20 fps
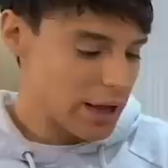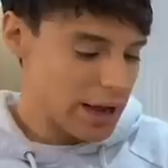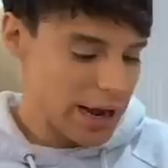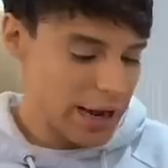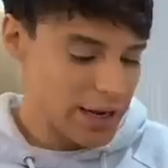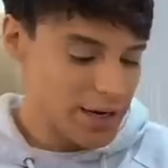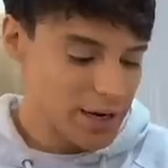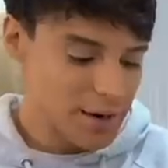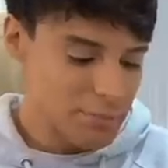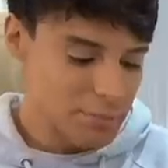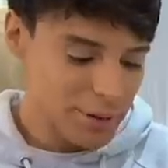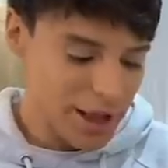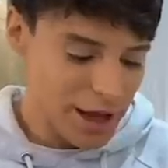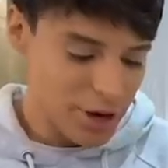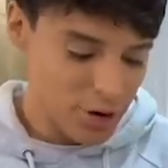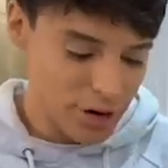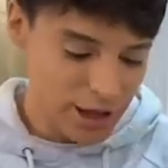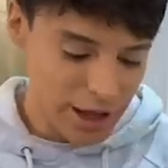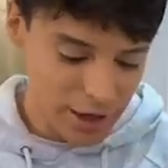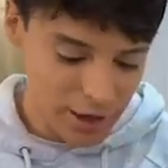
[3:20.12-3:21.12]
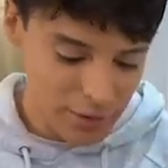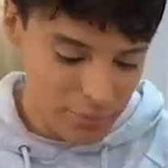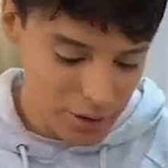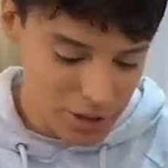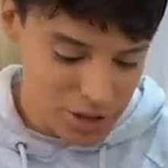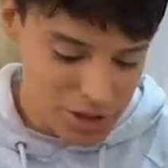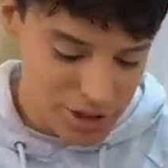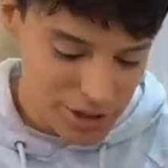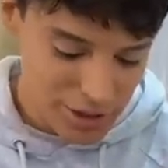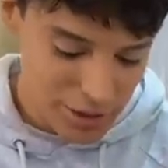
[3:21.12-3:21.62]
I didn't plan on getting
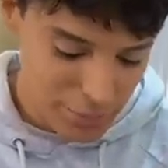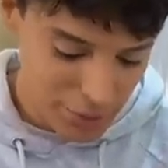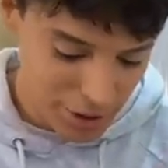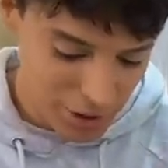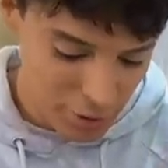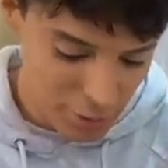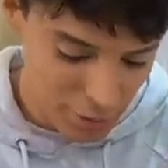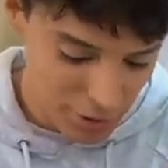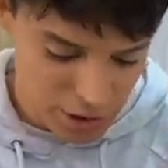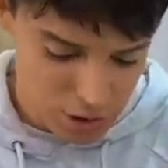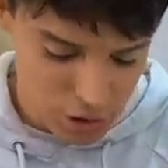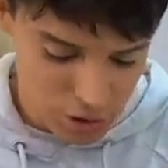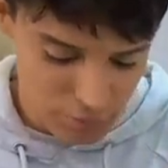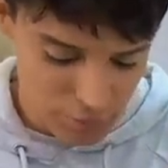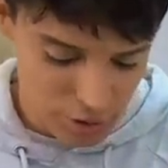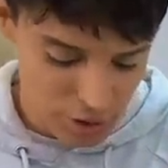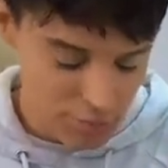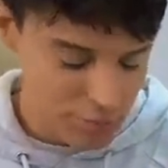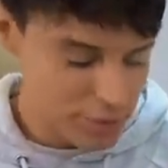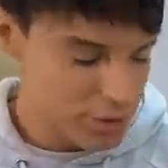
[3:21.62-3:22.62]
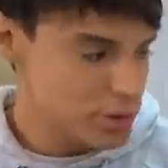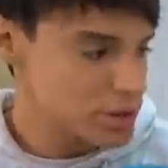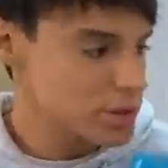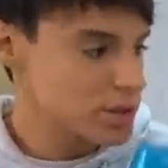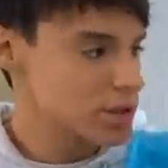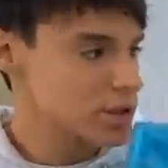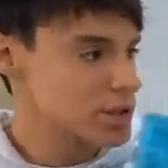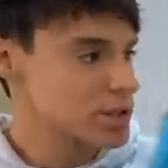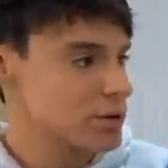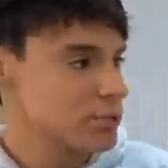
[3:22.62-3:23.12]
much sleep anyway, so I'm gonna be
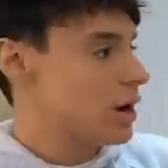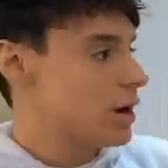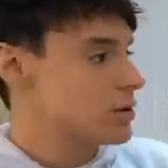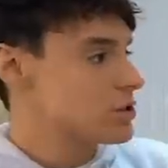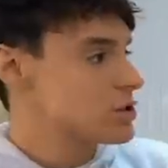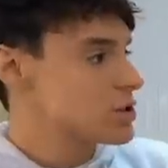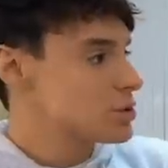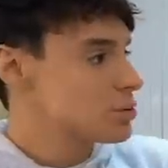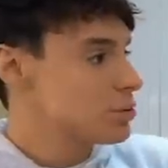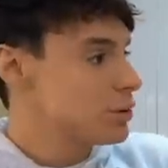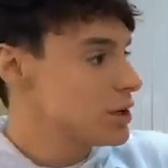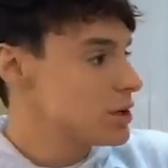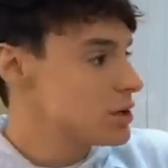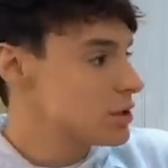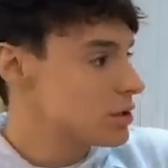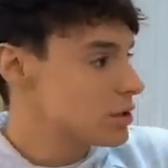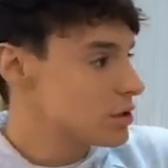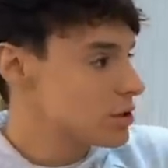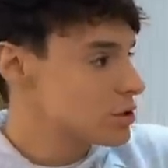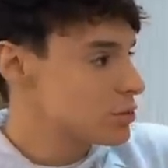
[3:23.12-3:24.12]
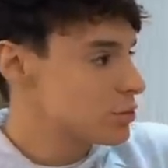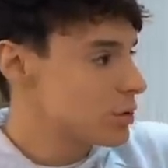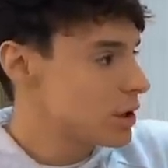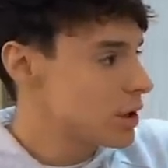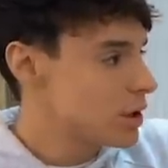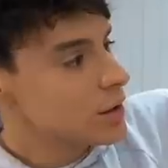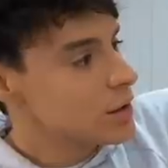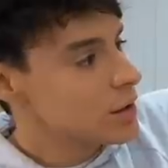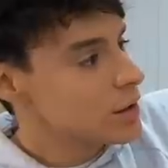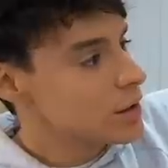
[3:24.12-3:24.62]
using some sweetener as
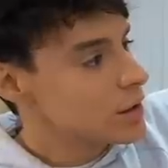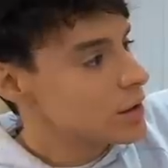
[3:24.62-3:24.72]
well.